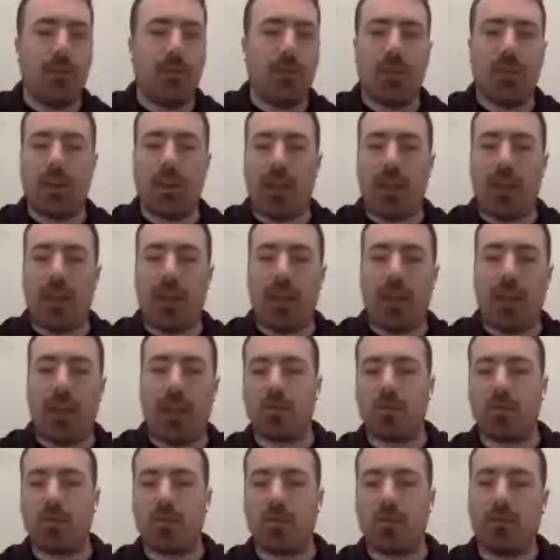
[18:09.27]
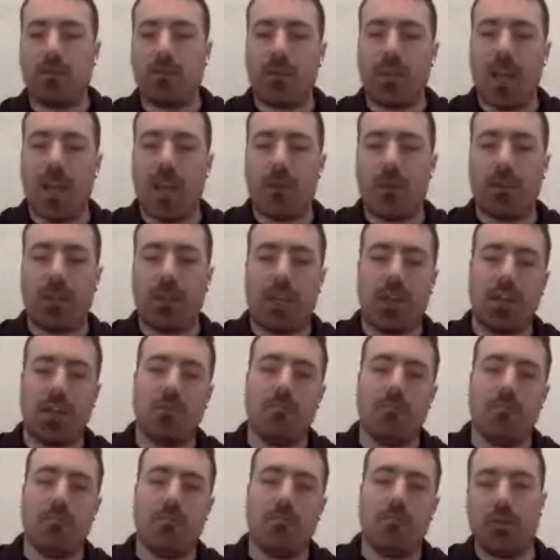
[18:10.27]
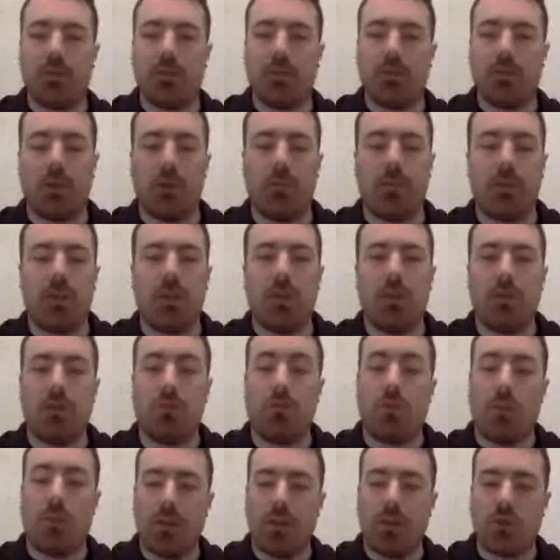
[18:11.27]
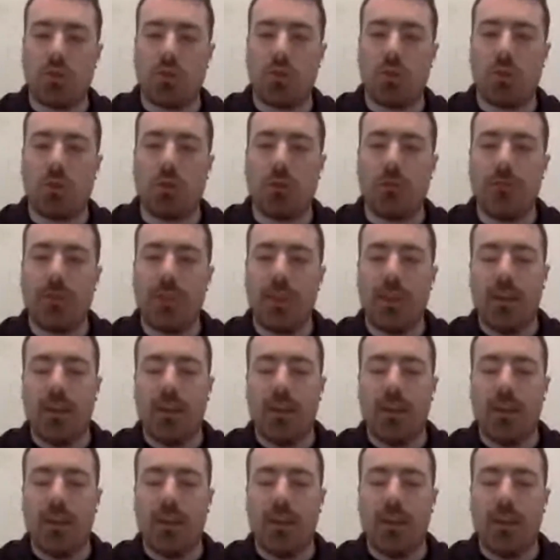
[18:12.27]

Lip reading: team that is responsible for the application build deployment use one tool,